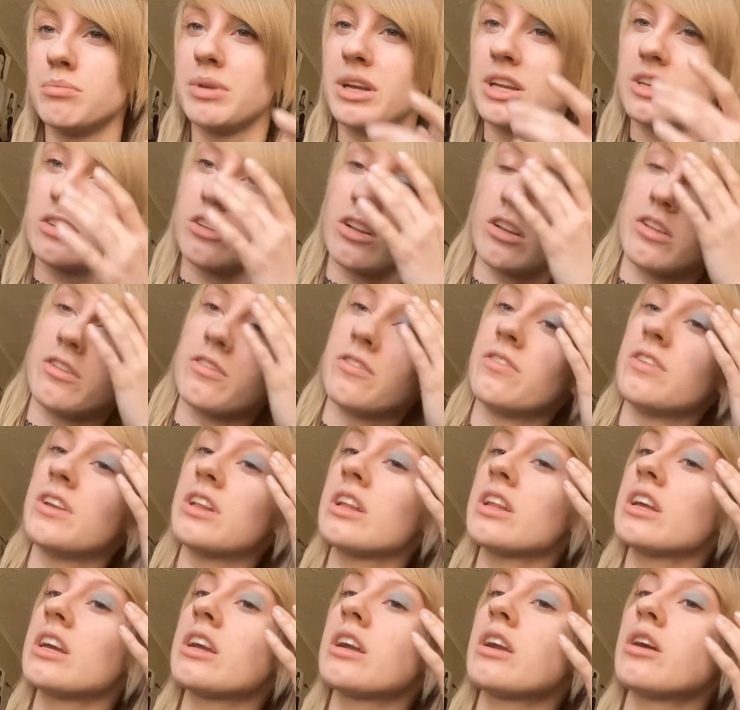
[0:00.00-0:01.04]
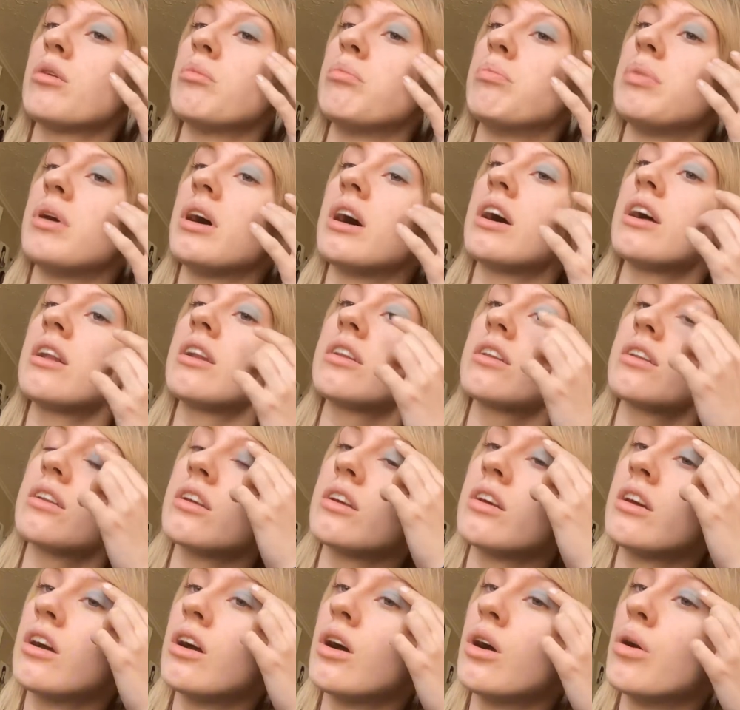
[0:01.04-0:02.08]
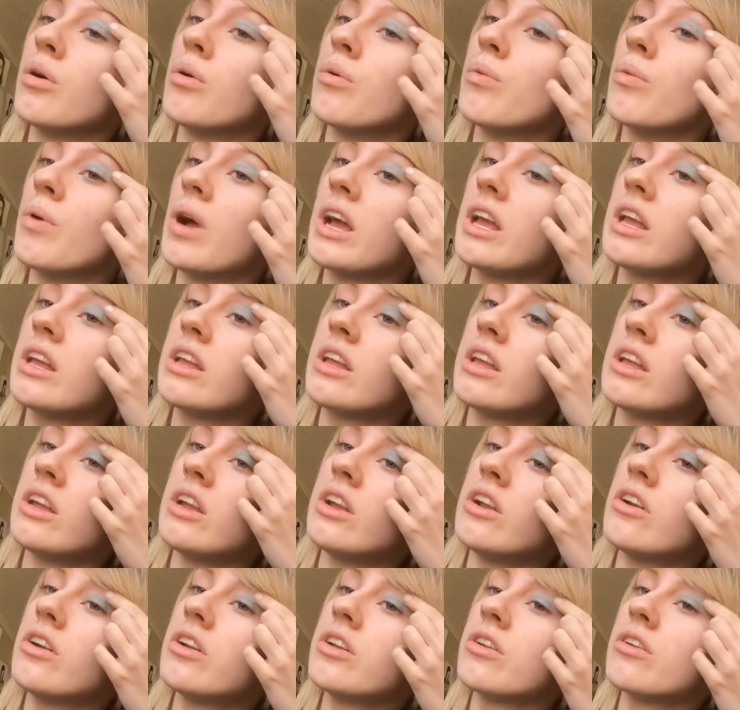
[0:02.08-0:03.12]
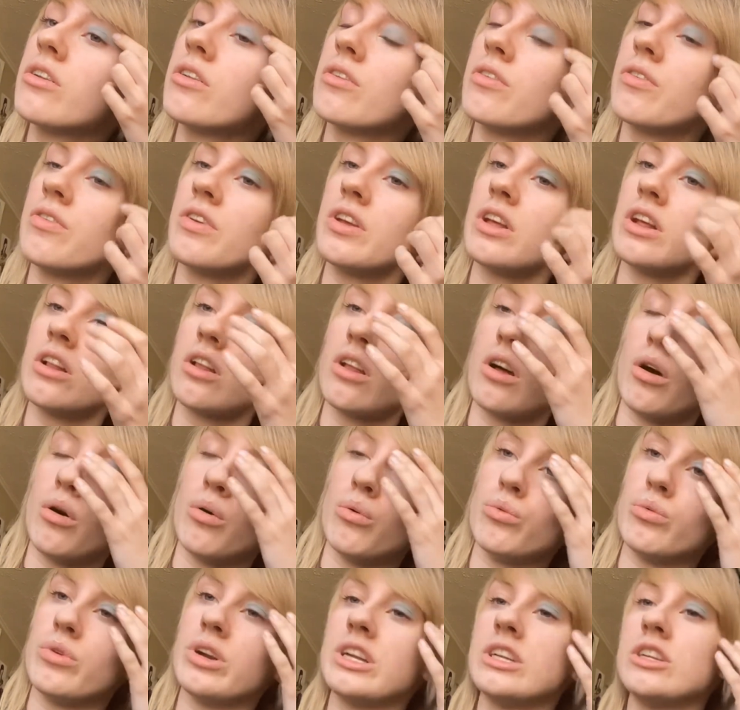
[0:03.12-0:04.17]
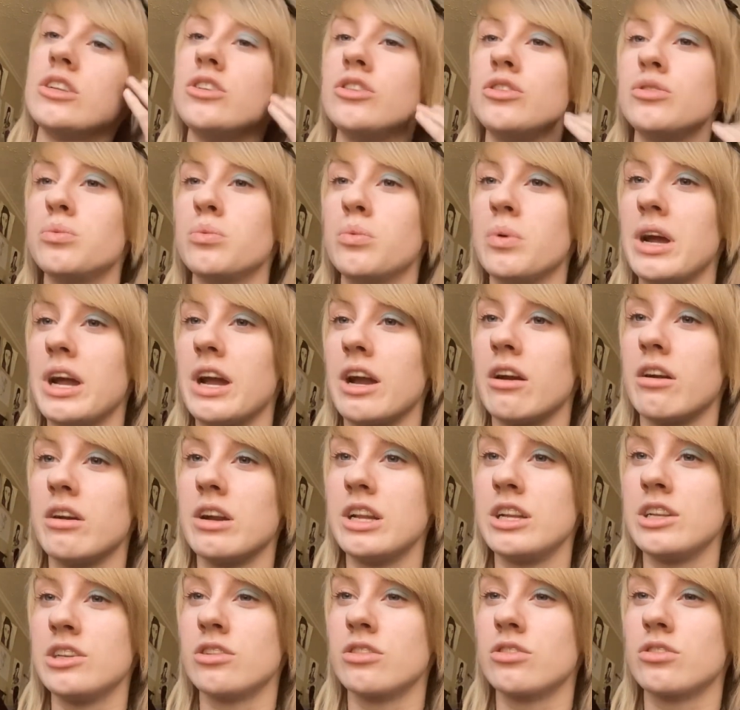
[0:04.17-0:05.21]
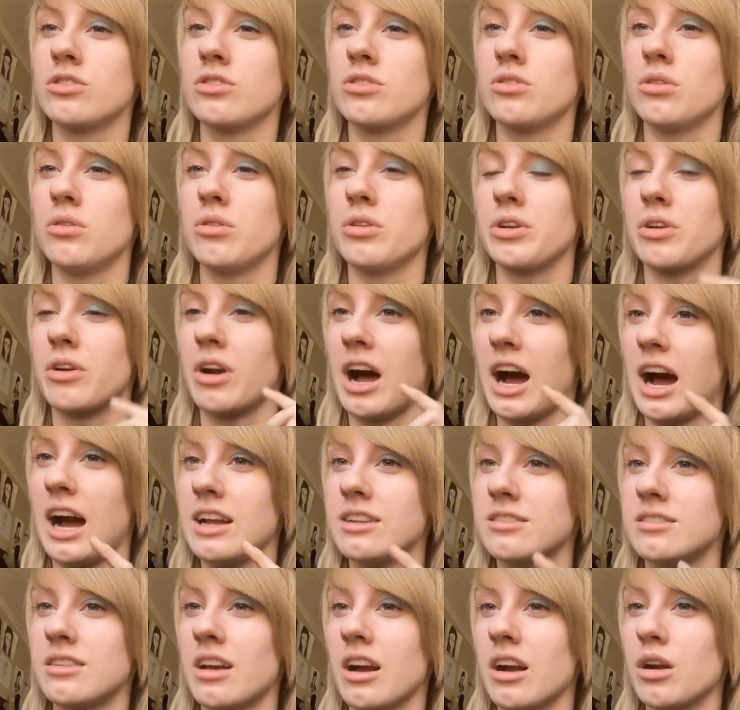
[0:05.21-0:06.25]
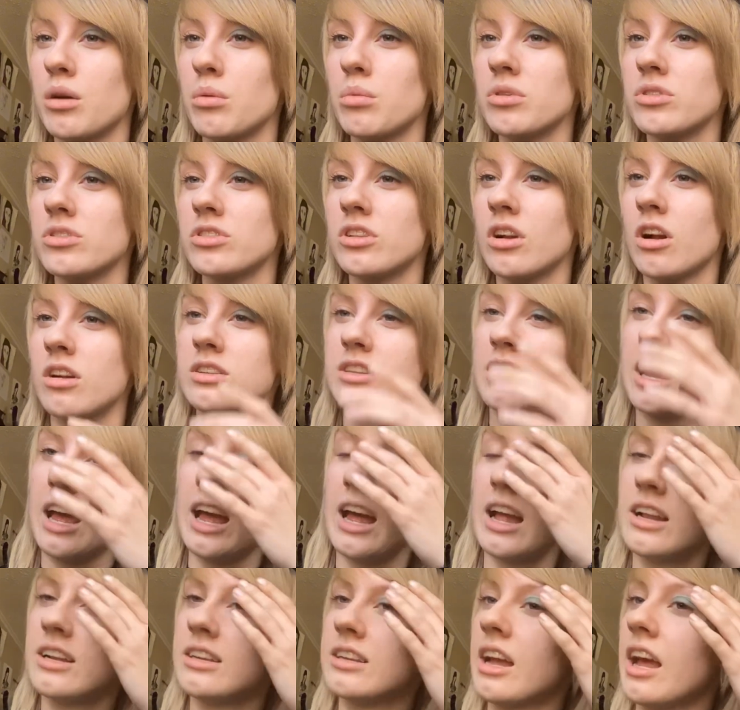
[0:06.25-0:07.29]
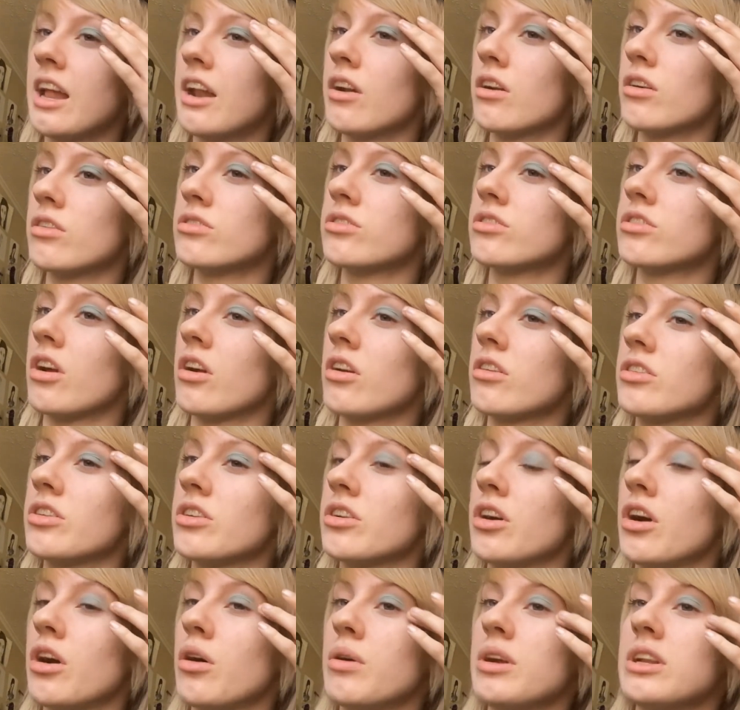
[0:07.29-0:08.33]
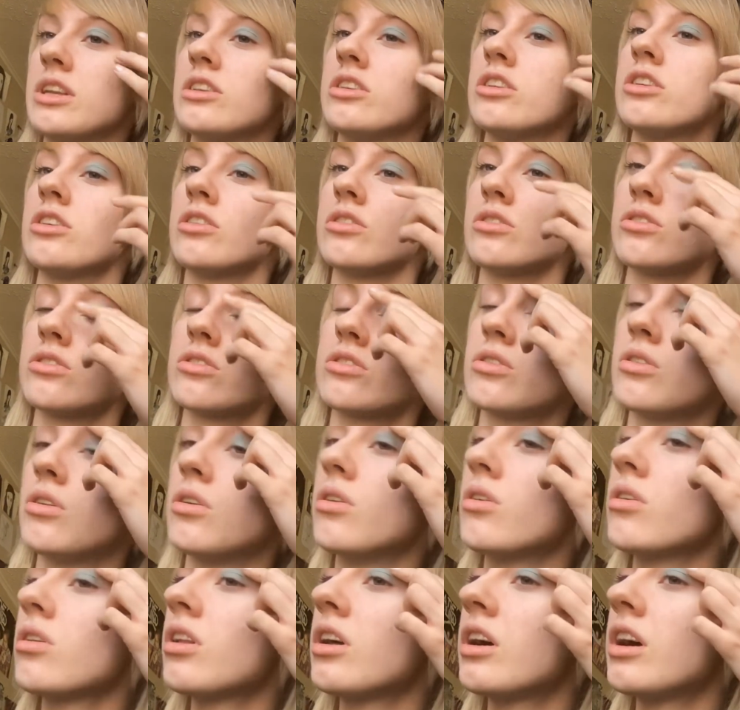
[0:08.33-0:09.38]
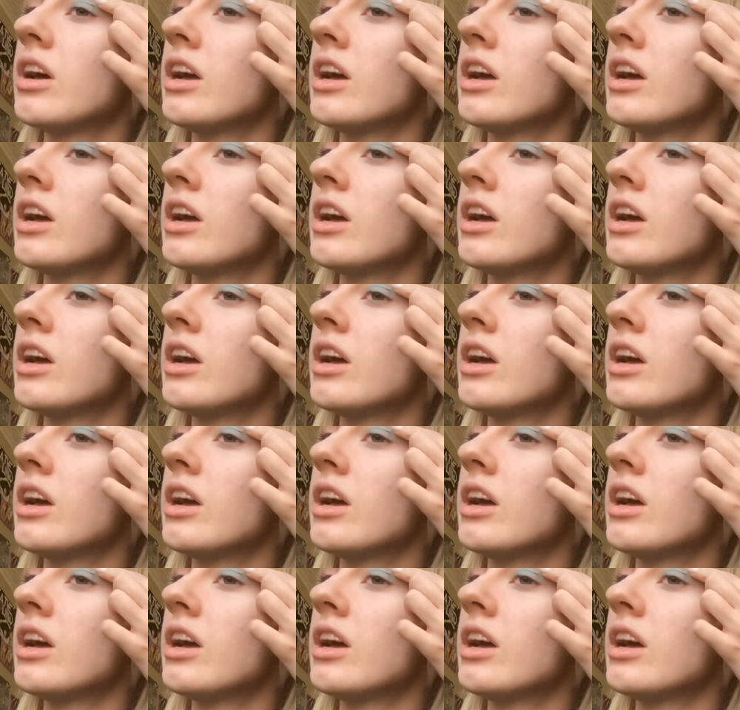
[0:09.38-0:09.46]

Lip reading: based on the feeling, but right here you'll feel a ridge where in your skull your eye socket will start to end and it'll start to go into your skull.